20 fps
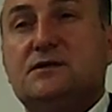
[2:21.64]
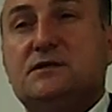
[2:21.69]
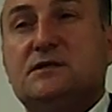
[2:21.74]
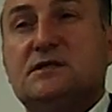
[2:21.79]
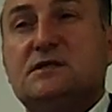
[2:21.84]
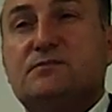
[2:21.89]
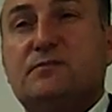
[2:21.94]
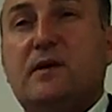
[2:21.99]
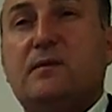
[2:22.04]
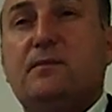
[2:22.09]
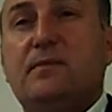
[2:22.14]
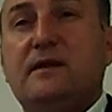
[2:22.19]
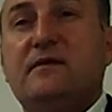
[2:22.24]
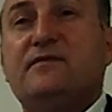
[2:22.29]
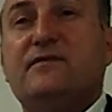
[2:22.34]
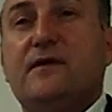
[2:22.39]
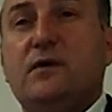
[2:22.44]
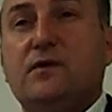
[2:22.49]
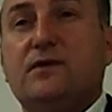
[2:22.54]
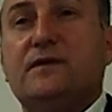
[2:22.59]
Just probably
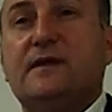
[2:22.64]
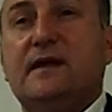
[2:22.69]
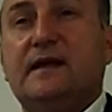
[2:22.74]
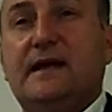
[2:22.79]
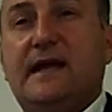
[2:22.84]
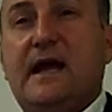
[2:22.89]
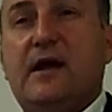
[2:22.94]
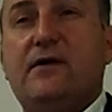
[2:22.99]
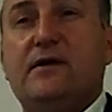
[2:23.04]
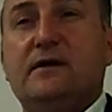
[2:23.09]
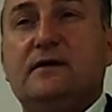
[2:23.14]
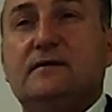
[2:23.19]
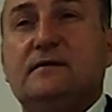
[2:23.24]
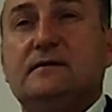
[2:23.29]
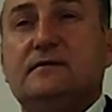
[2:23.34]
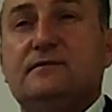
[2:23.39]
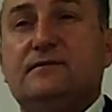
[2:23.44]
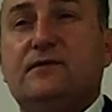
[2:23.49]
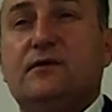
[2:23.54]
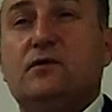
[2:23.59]
felt and carried
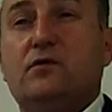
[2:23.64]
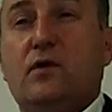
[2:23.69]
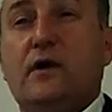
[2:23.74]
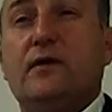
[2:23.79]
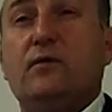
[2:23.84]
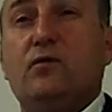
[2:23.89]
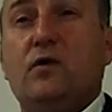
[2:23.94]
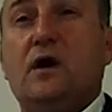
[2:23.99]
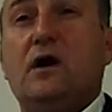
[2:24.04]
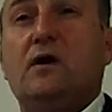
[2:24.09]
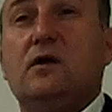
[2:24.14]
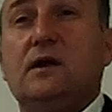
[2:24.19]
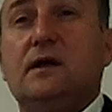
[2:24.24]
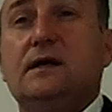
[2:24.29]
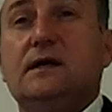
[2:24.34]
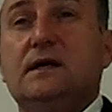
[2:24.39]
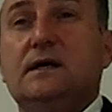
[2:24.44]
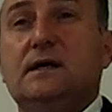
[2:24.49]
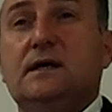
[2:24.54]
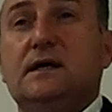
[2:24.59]
for quite a while
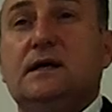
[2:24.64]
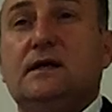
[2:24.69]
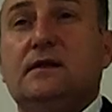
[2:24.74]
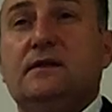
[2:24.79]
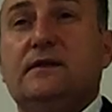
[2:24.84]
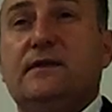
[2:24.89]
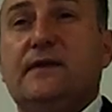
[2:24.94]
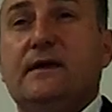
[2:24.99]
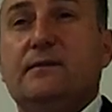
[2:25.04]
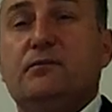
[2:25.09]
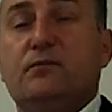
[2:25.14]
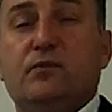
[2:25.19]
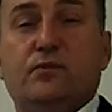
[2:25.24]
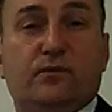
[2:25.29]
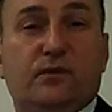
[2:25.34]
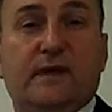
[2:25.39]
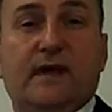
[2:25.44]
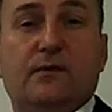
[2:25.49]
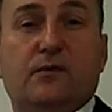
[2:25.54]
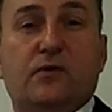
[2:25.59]
that
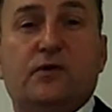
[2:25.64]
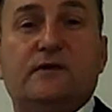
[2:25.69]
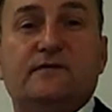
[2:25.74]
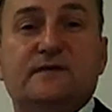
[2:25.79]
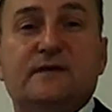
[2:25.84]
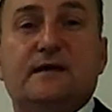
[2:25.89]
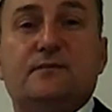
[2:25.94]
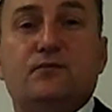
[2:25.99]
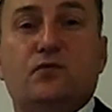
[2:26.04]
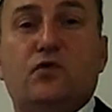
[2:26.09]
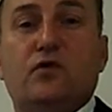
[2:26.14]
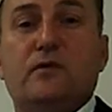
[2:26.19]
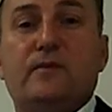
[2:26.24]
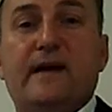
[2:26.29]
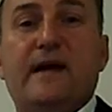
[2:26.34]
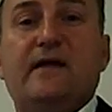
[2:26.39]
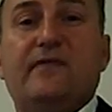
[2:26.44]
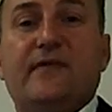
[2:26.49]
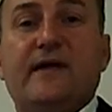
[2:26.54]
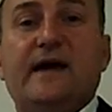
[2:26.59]
could have done more
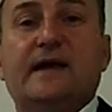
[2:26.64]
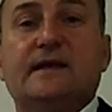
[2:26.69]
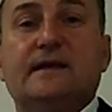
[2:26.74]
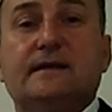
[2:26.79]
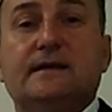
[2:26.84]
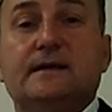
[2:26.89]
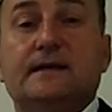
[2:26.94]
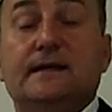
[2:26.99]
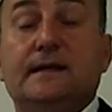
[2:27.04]
about that.